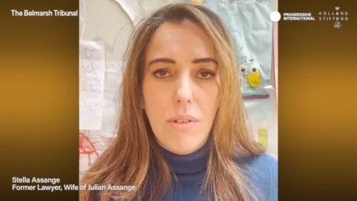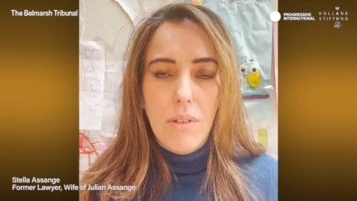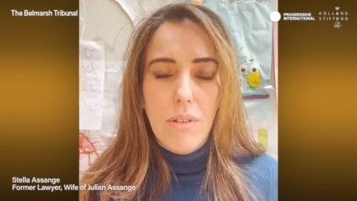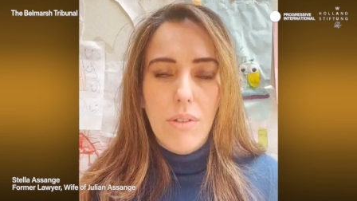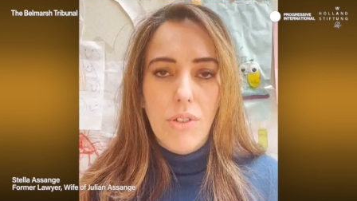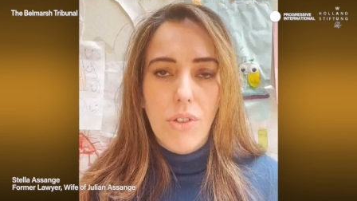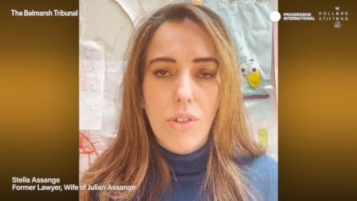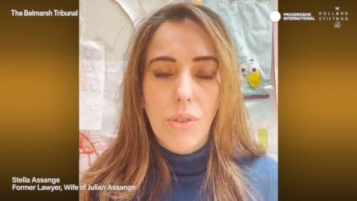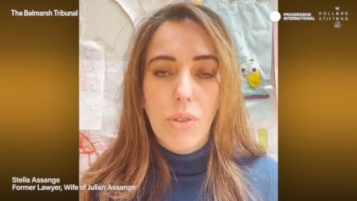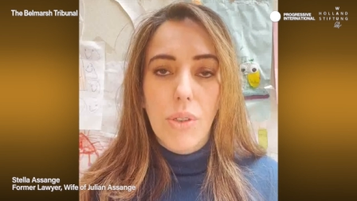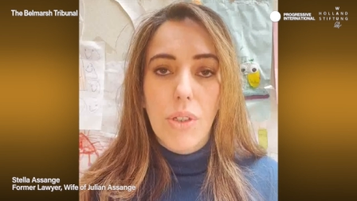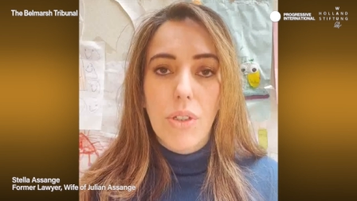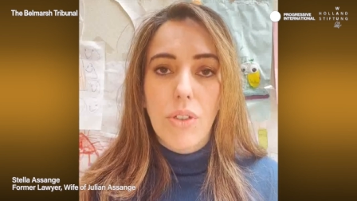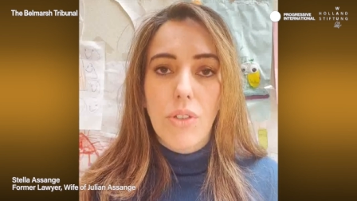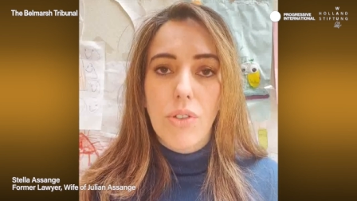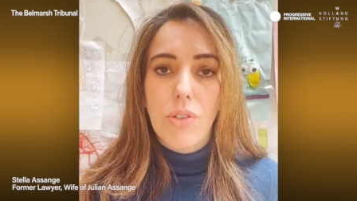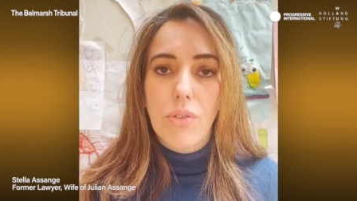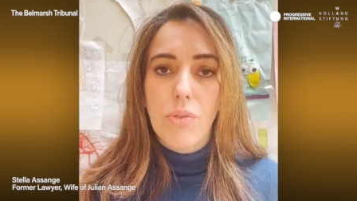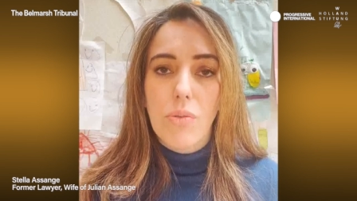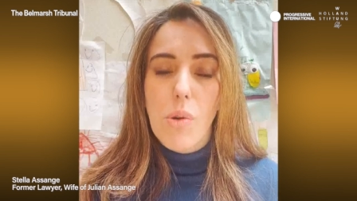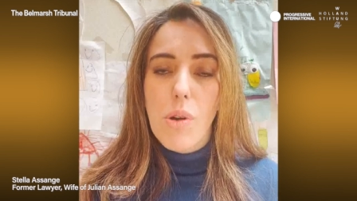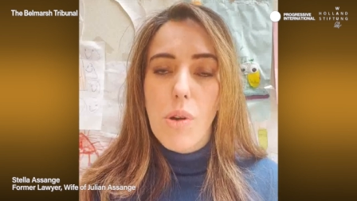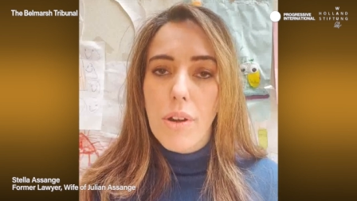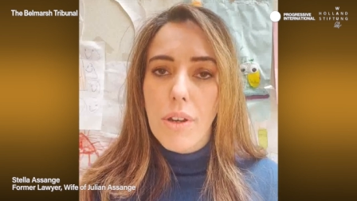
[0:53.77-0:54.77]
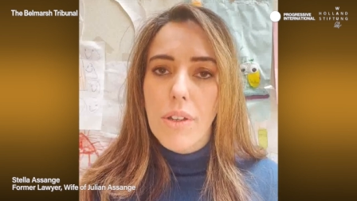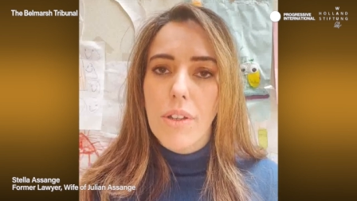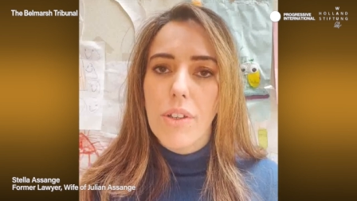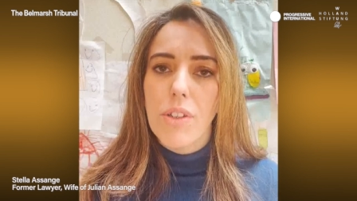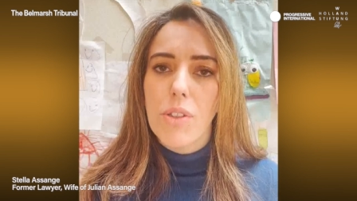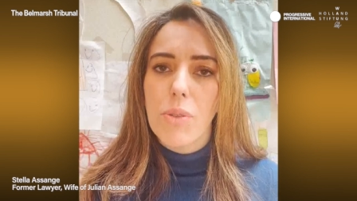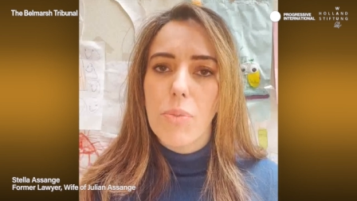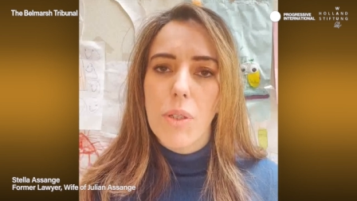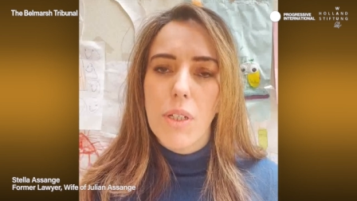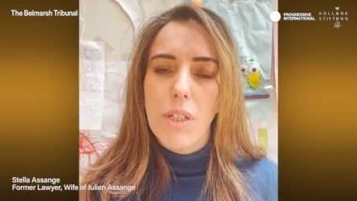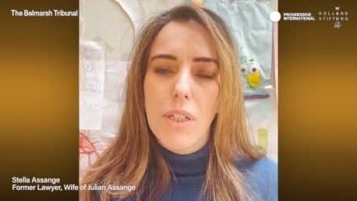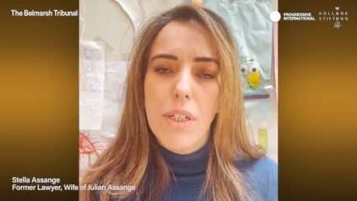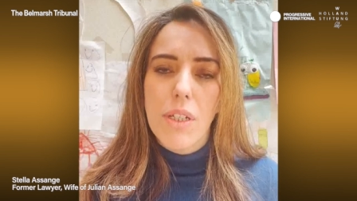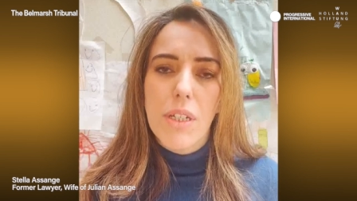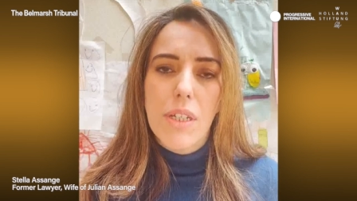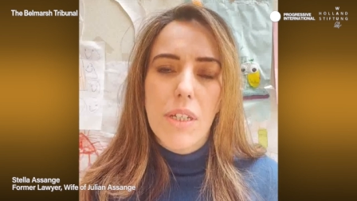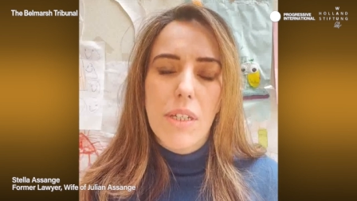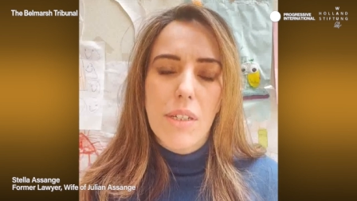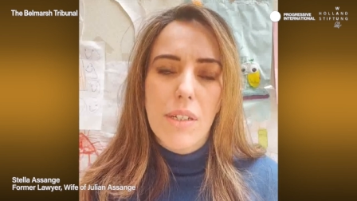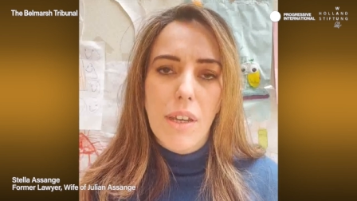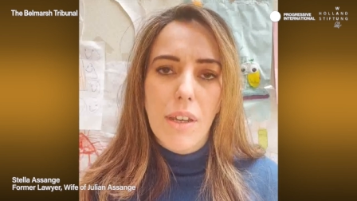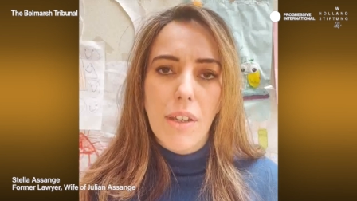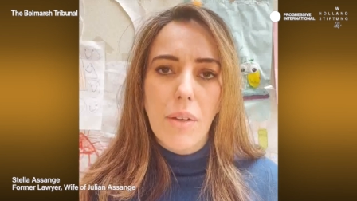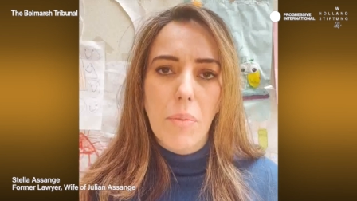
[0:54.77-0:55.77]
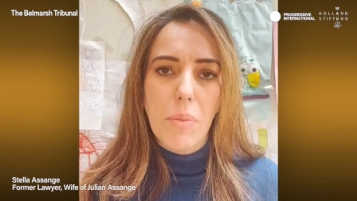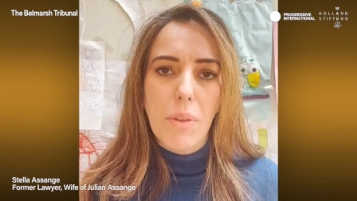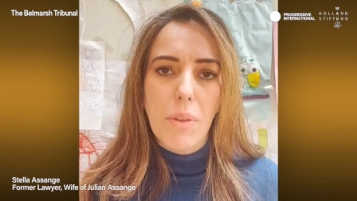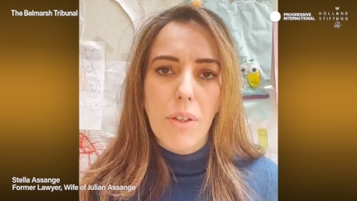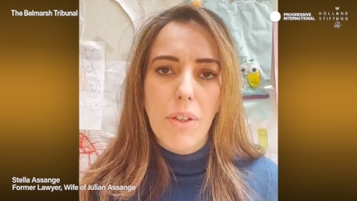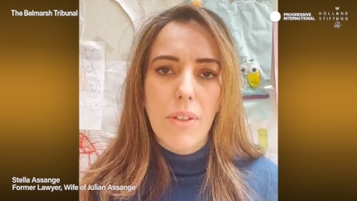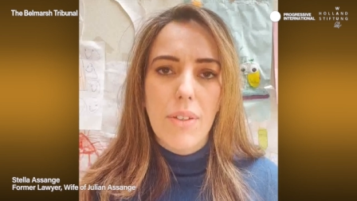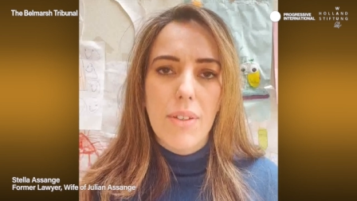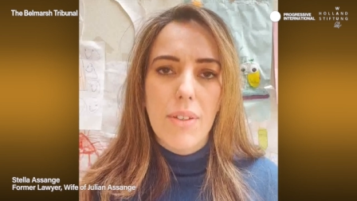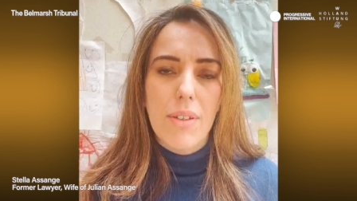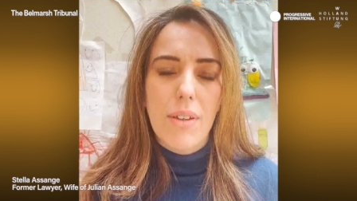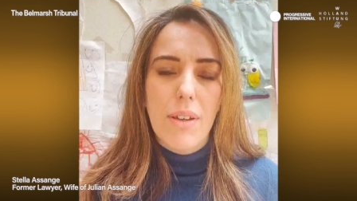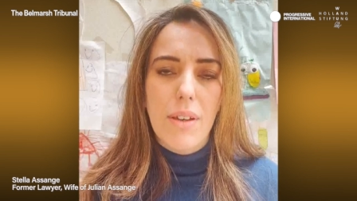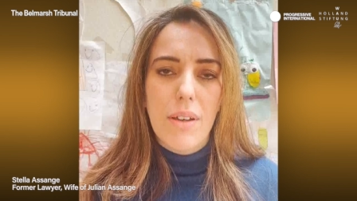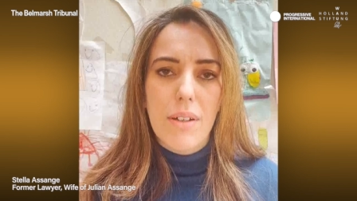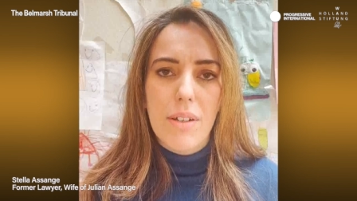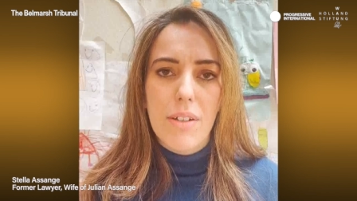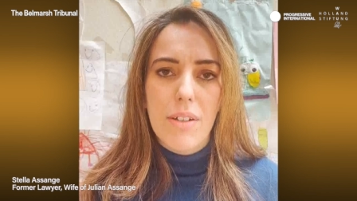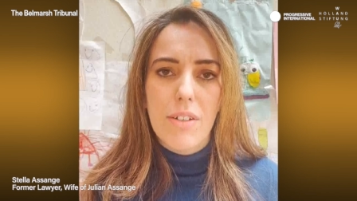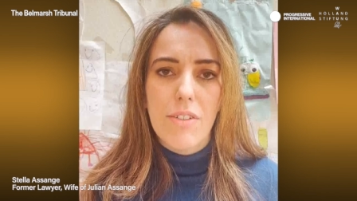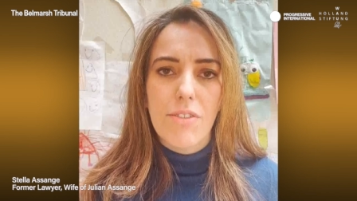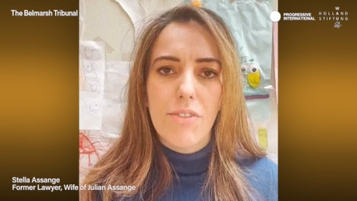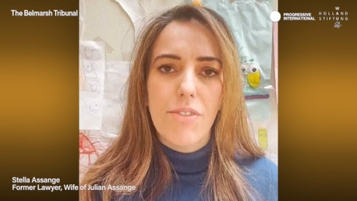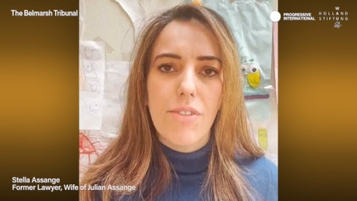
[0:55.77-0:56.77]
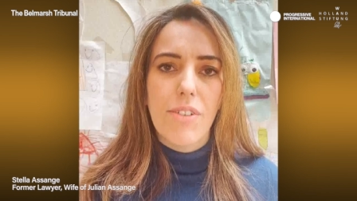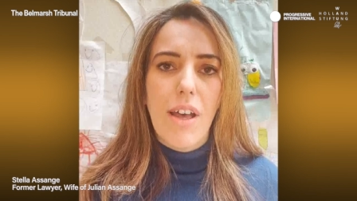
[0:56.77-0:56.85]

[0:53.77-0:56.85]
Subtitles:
Julian's work has been an indictment of